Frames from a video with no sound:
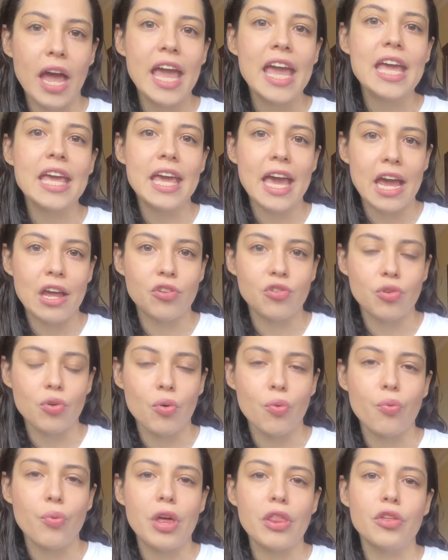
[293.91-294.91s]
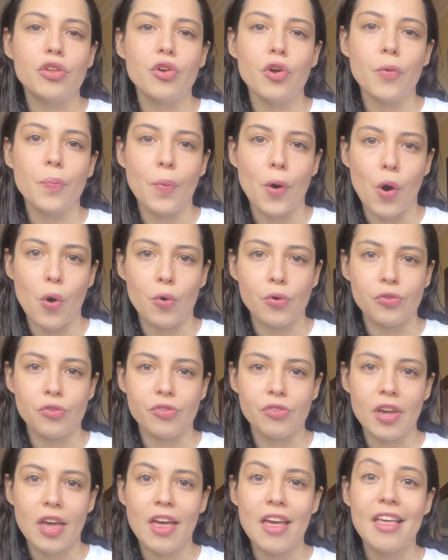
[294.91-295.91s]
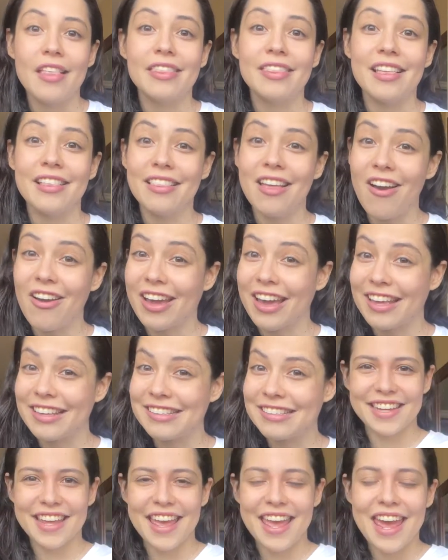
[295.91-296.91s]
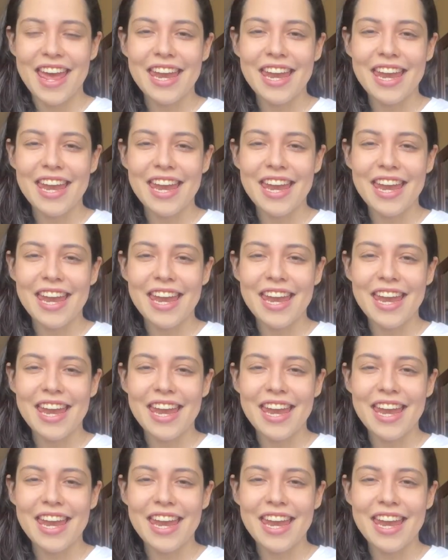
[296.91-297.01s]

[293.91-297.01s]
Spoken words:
engaged with your post the longest.